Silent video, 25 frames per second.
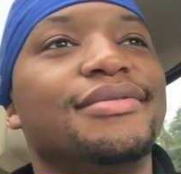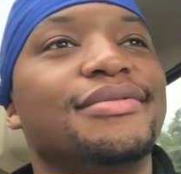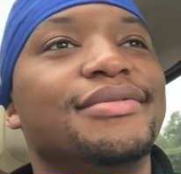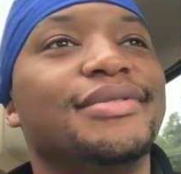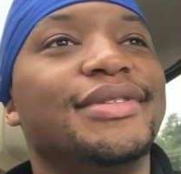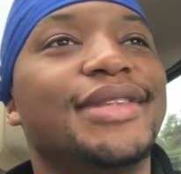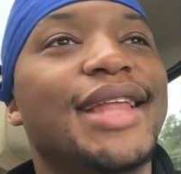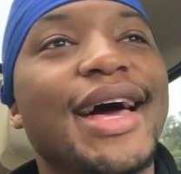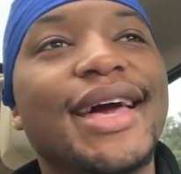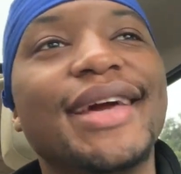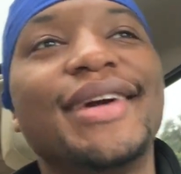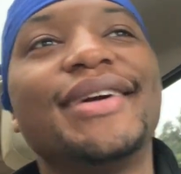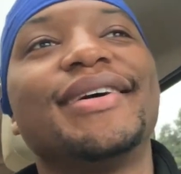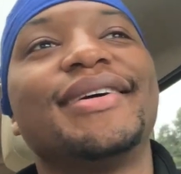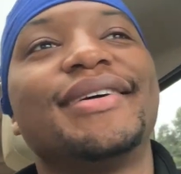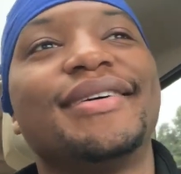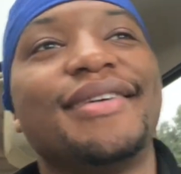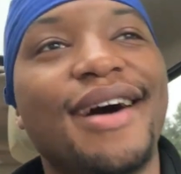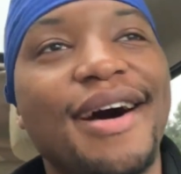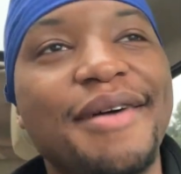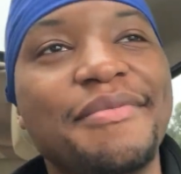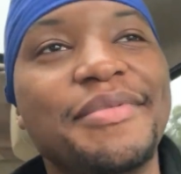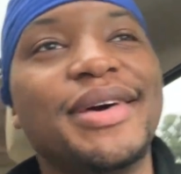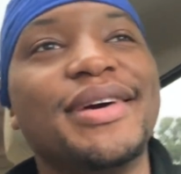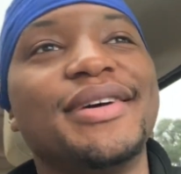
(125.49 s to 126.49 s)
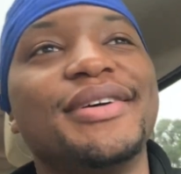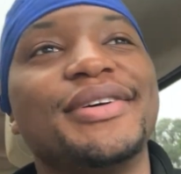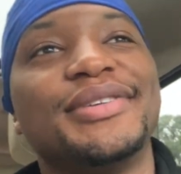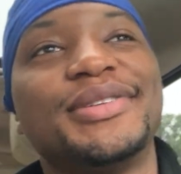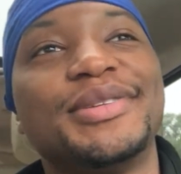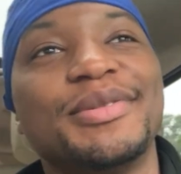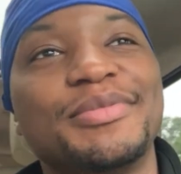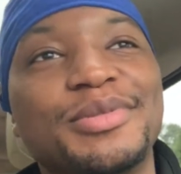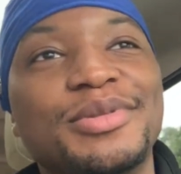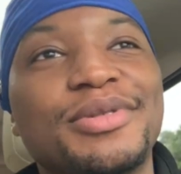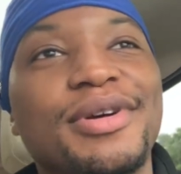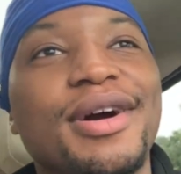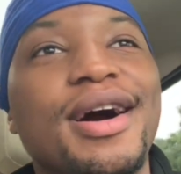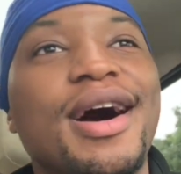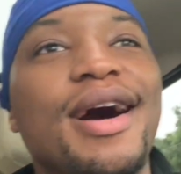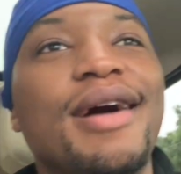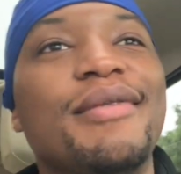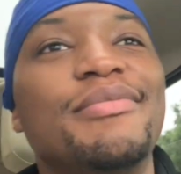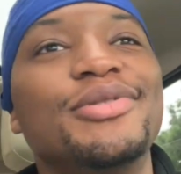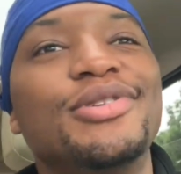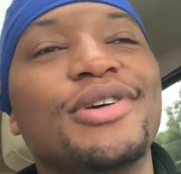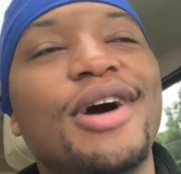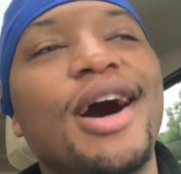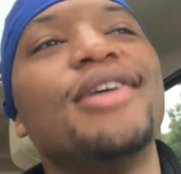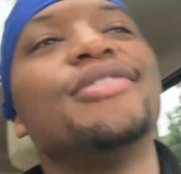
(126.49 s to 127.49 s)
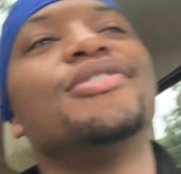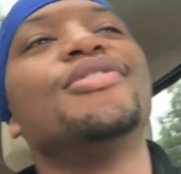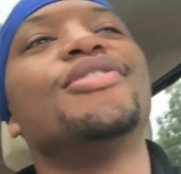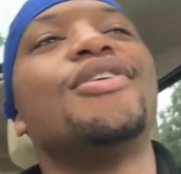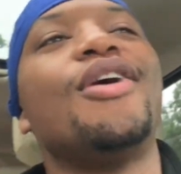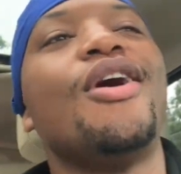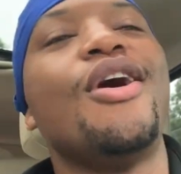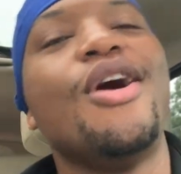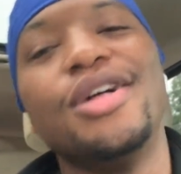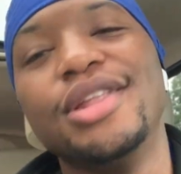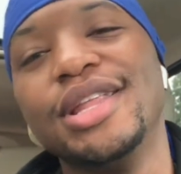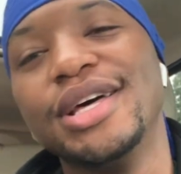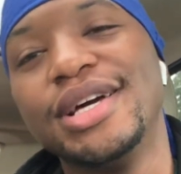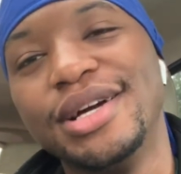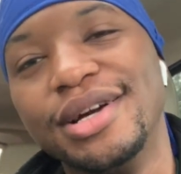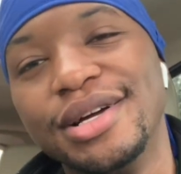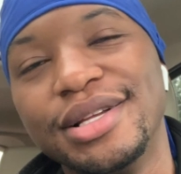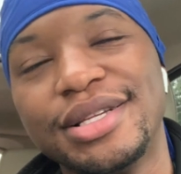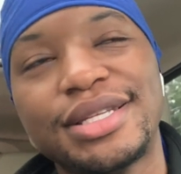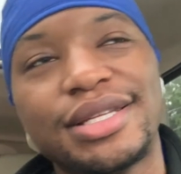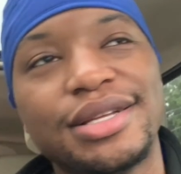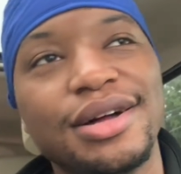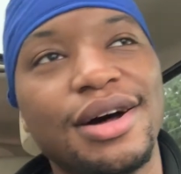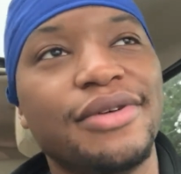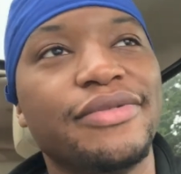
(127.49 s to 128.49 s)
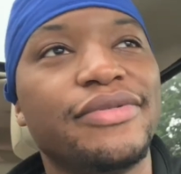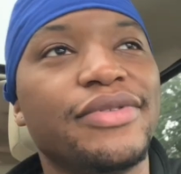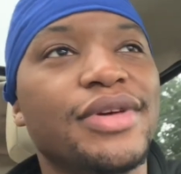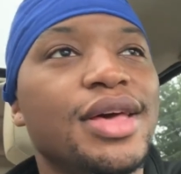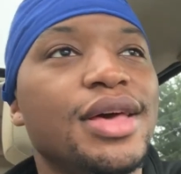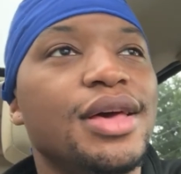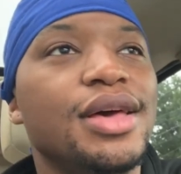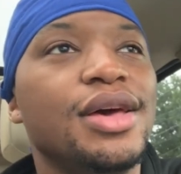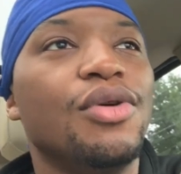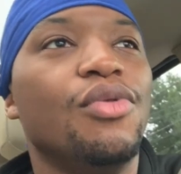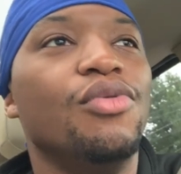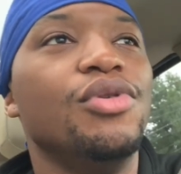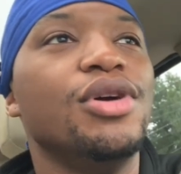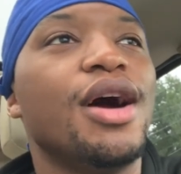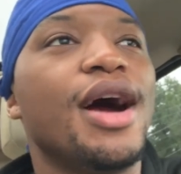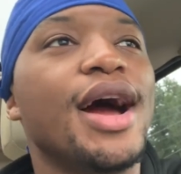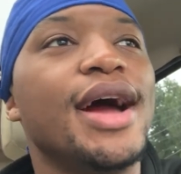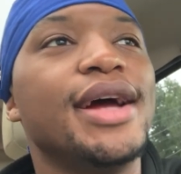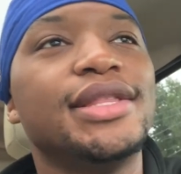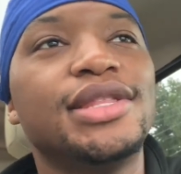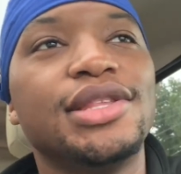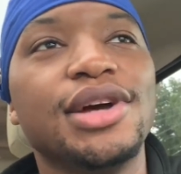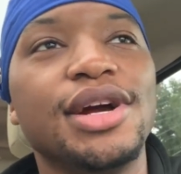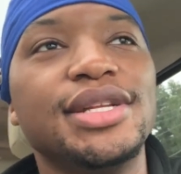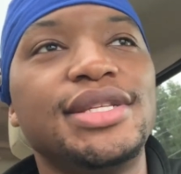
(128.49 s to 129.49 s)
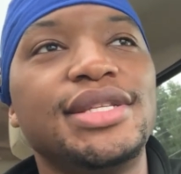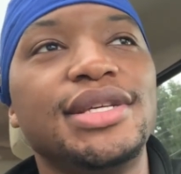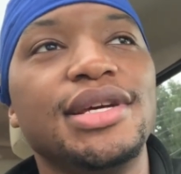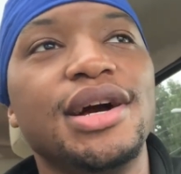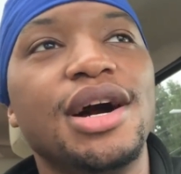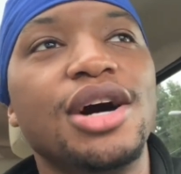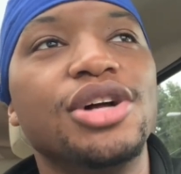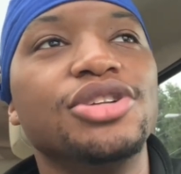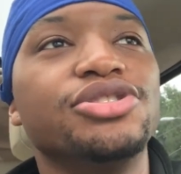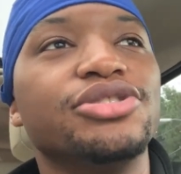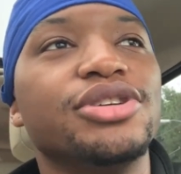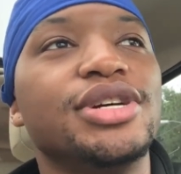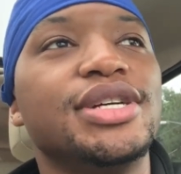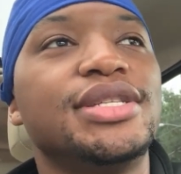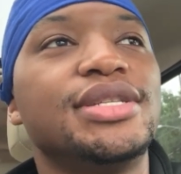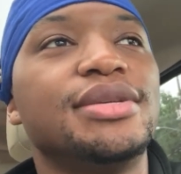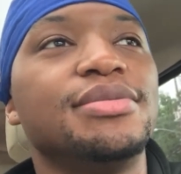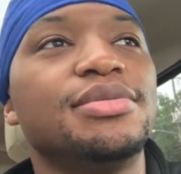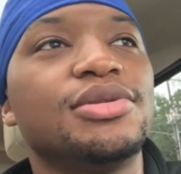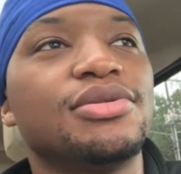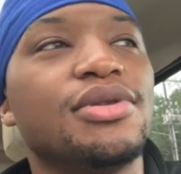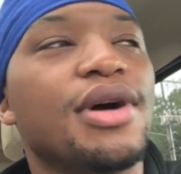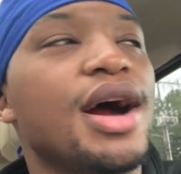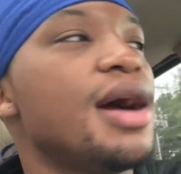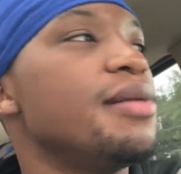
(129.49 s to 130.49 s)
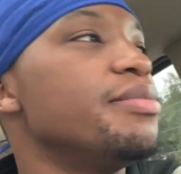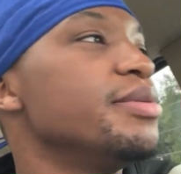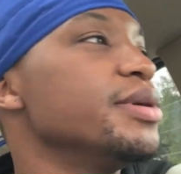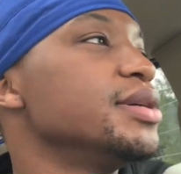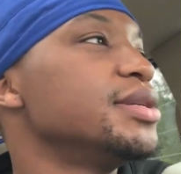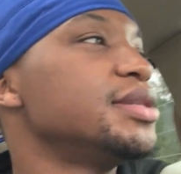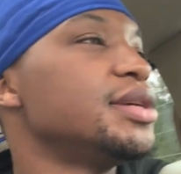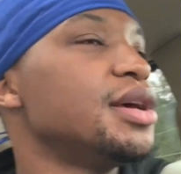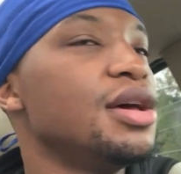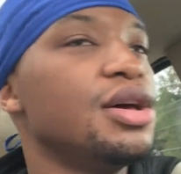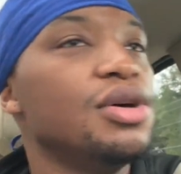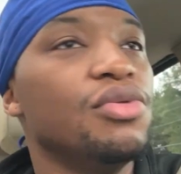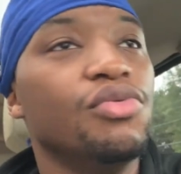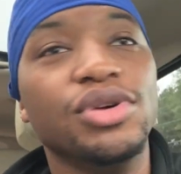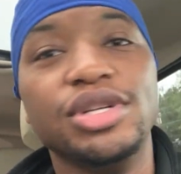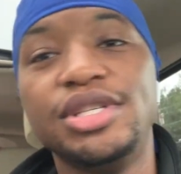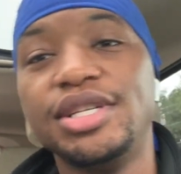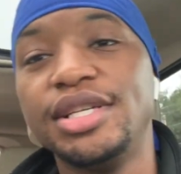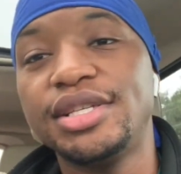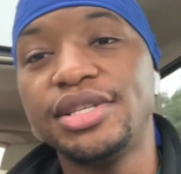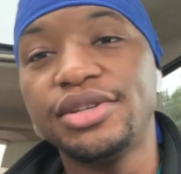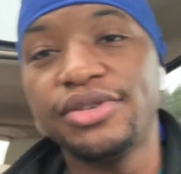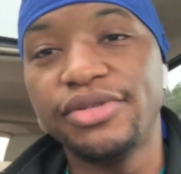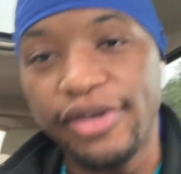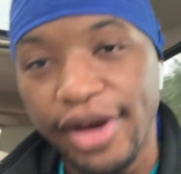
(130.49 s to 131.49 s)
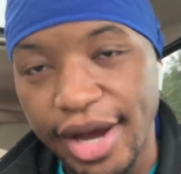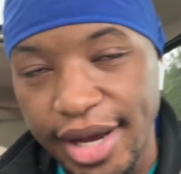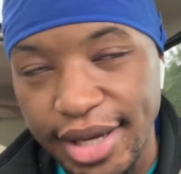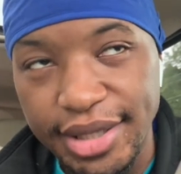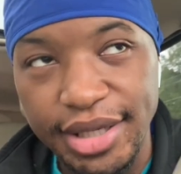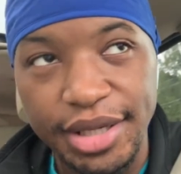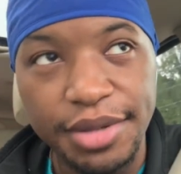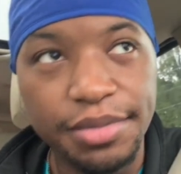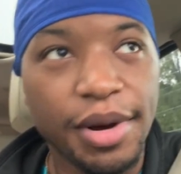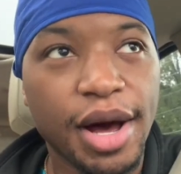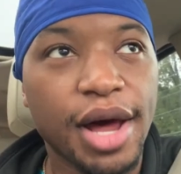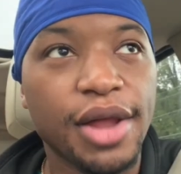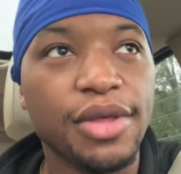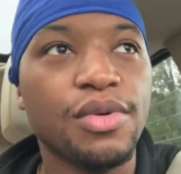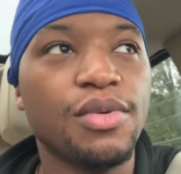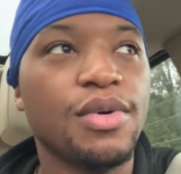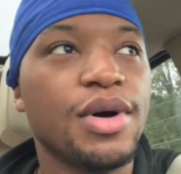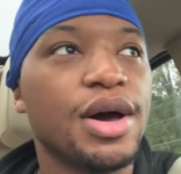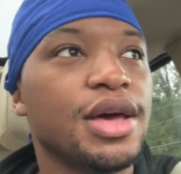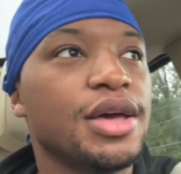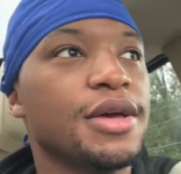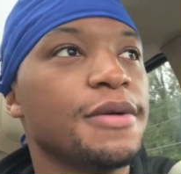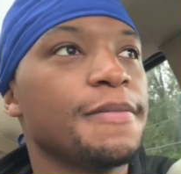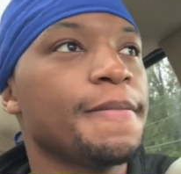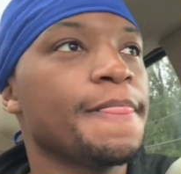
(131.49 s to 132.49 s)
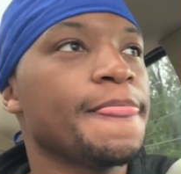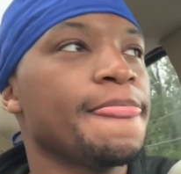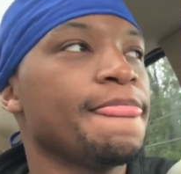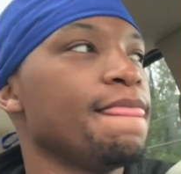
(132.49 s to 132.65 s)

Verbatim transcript: Like, comment, subscribe. Y'all know all the good stuff. We are at 1,300 subscribers, which is crazy, by the way.